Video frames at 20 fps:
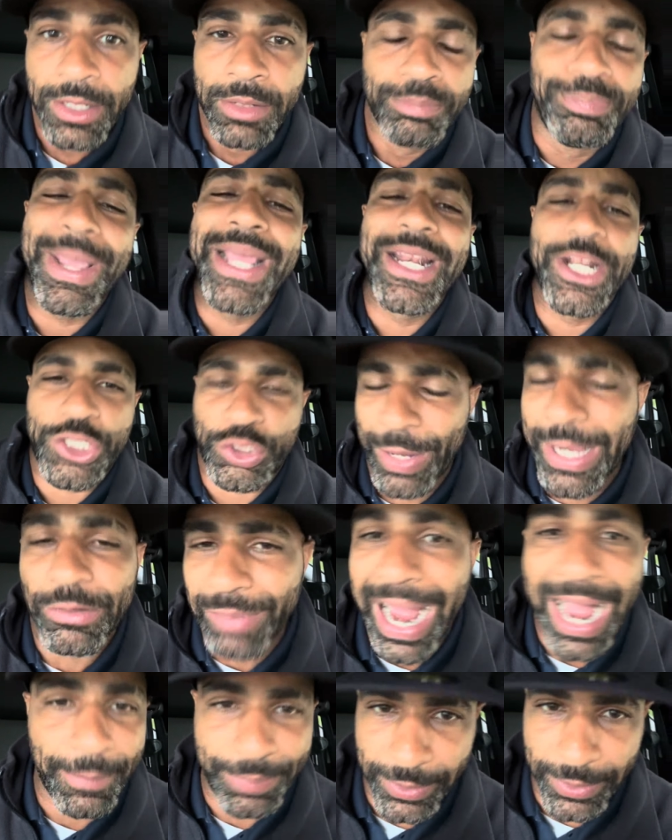being a straight
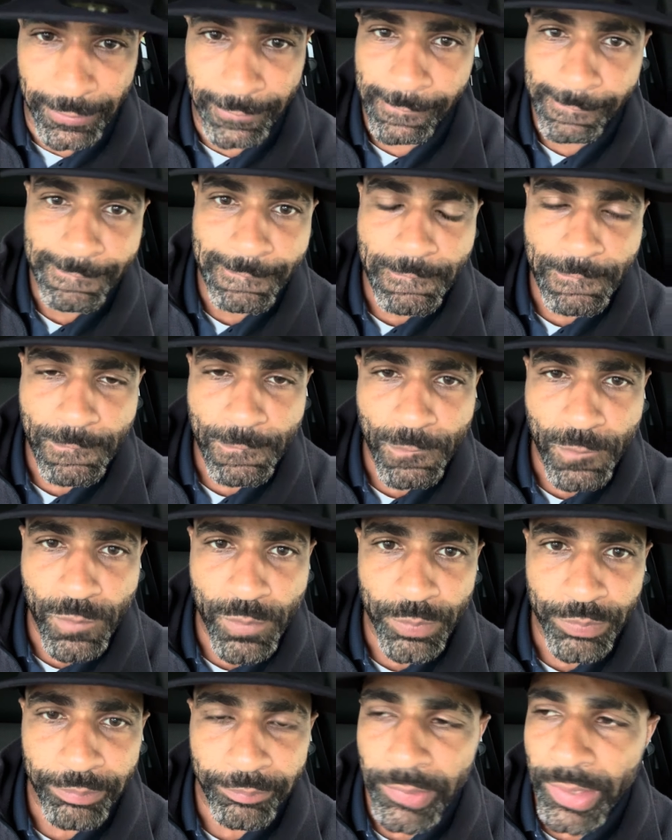Robin.
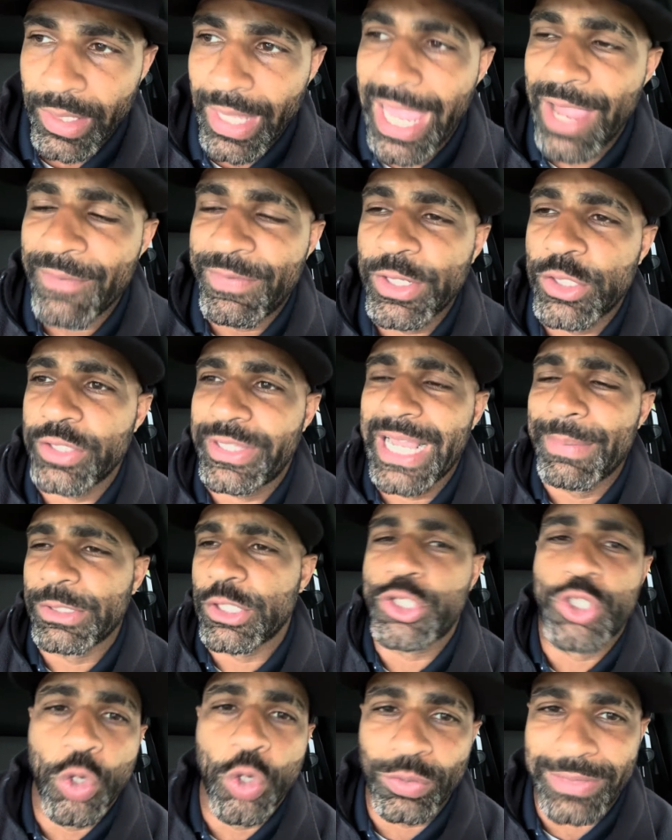If you think about
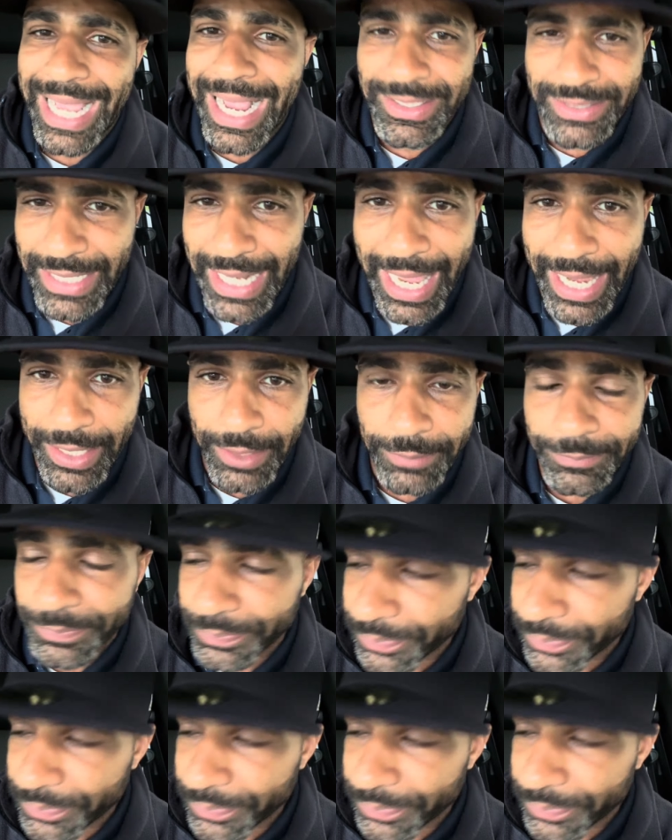the 2008